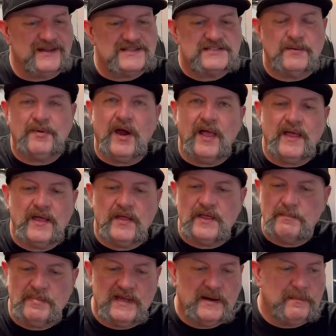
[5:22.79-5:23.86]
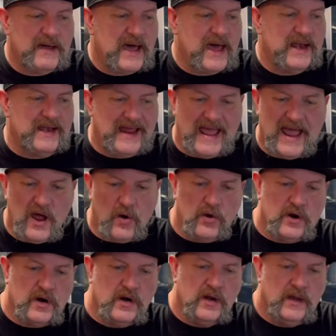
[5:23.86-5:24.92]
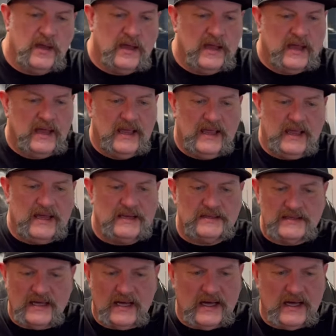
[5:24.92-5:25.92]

it's probably only been about an hour, and